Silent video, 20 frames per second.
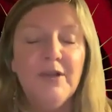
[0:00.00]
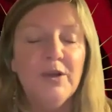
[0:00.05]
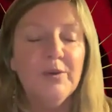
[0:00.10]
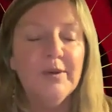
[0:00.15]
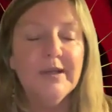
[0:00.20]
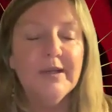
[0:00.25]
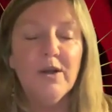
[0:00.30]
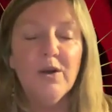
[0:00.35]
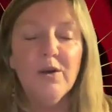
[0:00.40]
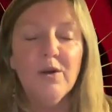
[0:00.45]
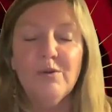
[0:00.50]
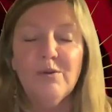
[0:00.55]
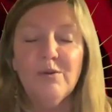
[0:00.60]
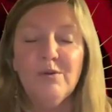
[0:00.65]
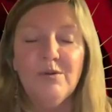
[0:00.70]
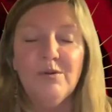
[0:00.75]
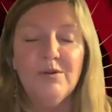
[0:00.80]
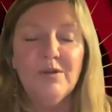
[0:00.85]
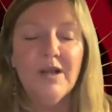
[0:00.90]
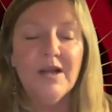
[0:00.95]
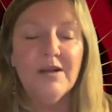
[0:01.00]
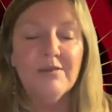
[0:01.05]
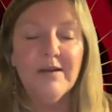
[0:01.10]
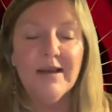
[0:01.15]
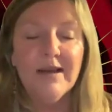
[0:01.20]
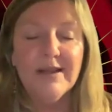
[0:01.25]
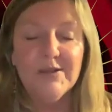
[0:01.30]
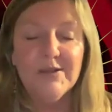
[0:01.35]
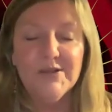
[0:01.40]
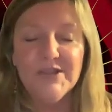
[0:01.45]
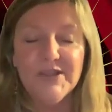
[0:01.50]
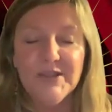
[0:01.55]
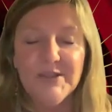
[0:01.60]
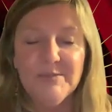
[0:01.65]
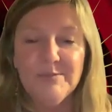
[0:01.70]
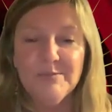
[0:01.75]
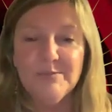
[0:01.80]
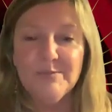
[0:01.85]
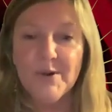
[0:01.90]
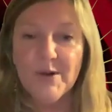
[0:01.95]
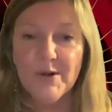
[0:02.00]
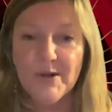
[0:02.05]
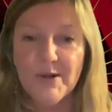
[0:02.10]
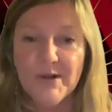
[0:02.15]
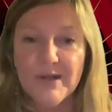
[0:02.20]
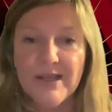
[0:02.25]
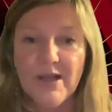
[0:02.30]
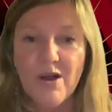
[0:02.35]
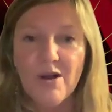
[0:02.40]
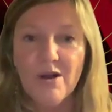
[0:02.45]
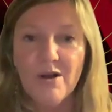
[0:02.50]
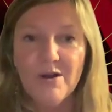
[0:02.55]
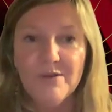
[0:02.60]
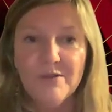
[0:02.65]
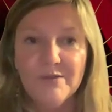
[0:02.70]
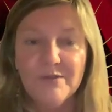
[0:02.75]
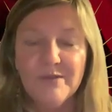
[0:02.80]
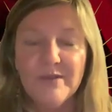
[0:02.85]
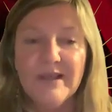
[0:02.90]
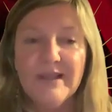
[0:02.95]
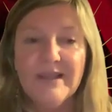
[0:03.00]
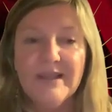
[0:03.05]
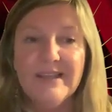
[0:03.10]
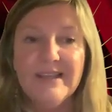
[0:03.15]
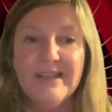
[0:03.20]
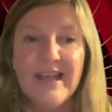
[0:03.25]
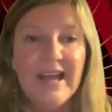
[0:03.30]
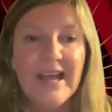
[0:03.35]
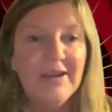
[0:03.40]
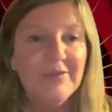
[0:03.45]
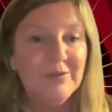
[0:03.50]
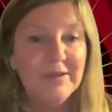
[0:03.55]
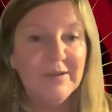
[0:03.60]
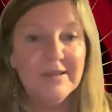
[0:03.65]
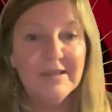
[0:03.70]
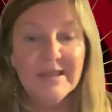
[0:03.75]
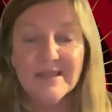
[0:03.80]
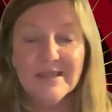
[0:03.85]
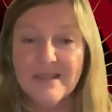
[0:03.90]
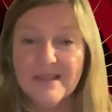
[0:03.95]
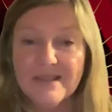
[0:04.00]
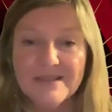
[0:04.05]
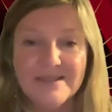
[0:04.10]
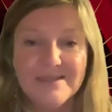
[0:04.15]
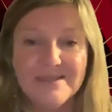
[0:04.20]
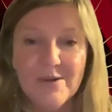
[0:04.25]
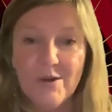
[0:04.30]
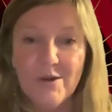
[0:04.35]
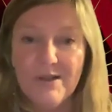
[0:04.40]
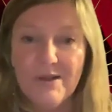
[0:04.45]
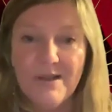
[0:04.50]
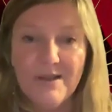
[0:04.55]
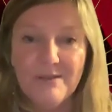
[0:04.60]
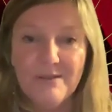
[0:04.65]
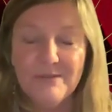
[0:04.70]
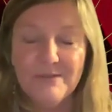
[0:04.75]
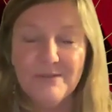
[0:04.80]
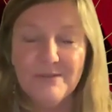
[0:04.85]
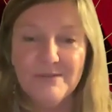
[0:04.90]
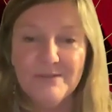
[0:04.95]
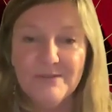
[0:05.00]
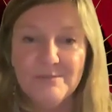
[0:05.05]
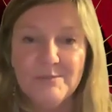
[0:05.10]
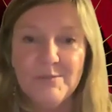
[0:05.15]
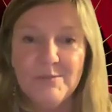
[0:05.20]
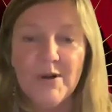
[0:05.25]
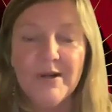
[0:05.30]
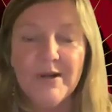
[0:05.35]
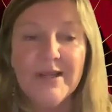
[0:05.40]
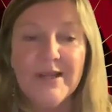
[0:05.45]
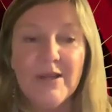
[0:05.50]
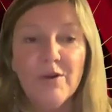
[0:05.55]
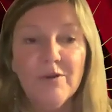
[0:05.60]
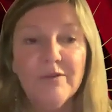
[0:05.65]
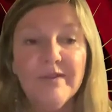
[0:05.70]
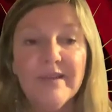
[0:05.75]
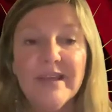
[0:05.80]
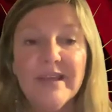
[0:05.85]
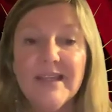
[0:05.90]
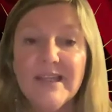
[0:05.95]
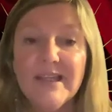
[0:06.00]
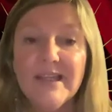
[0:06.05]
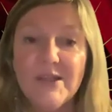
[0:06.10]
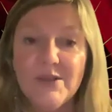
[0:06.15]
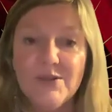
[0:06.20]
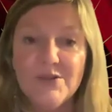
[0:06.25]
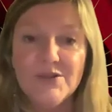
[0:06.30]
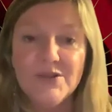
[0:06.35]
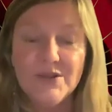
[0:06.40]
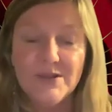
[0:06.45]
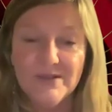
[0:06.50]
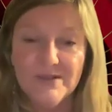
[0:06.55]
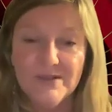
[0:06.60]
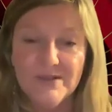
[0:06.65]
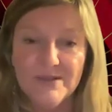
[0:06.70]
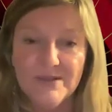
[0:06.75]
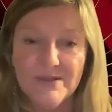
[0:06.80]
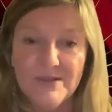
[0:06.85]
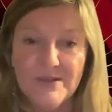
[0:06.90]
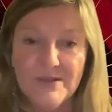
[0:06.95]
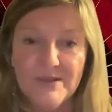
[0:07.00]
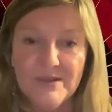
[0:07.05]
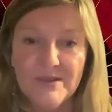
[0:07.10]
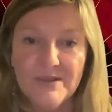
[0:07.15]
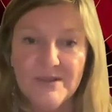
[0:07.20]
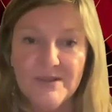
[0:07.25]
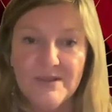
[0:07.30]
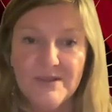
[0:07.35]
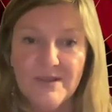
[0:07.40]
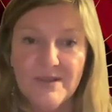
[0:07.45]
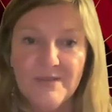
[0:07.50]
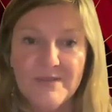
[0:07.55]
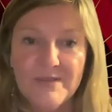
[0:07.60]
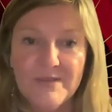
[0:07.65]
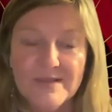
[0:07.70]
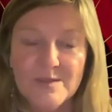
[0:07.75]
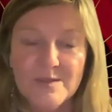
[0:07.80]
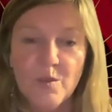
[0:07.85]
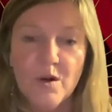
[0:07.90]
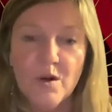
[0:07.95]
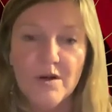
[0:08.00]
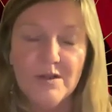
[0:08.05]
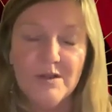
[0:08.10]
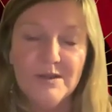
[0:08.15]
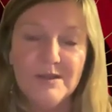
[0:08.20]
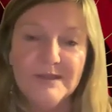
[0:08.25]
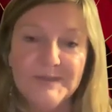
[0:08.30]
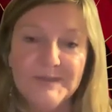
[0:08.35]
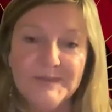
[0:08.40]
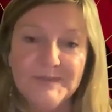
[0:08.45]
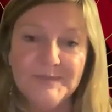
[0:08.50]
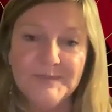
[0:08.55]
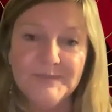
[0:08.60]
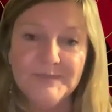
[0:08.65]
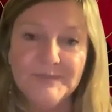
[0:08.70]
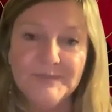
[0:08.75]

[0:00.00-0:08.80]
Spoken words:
flowing all around you, burning off everything that's not love, burning off the illusion of this world.